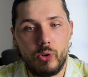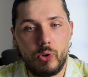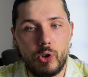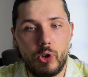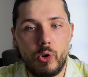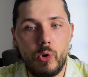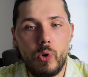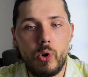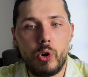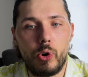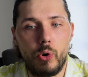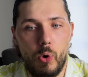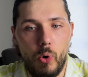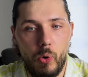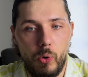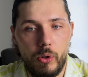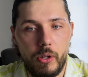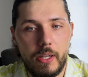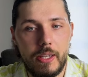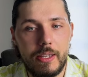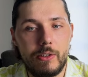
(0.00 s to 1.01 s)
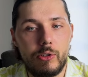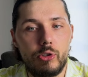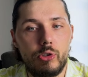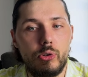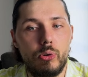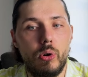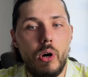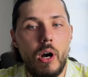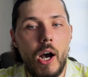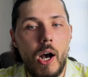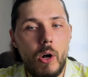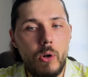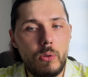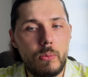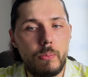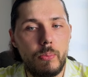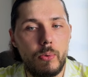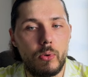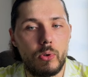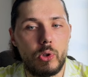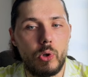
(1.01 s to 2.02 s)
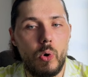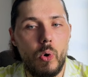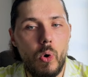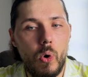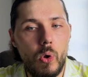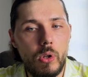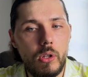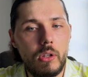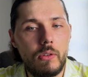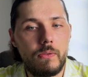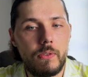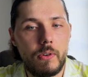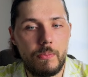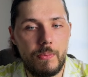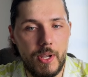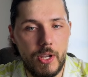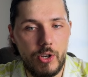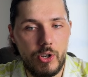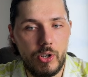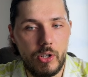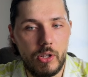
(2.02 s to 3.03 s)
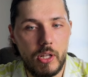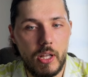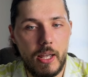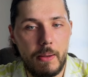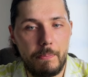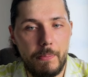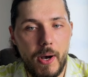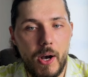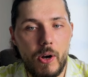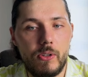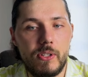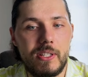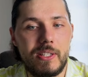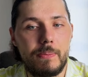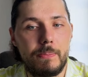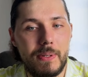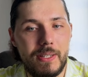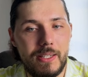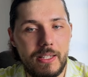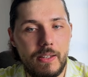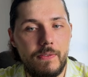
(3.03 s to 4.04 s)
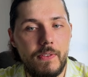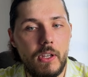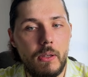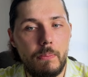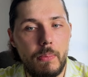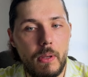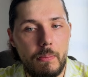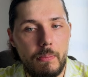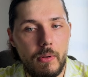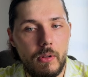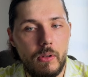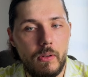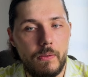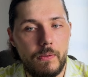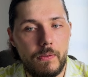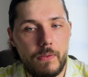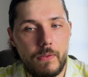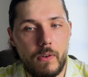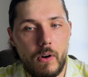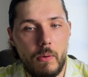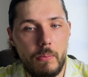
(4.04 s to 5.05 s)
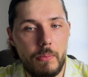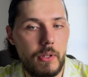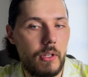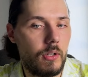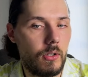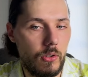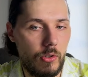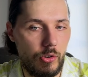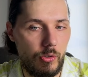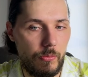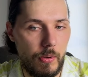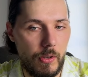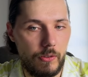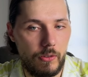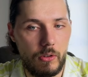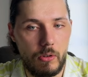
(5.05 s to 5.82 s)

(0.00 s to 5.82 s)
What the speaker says: your goal is to output all information about specific people from the knowledge base.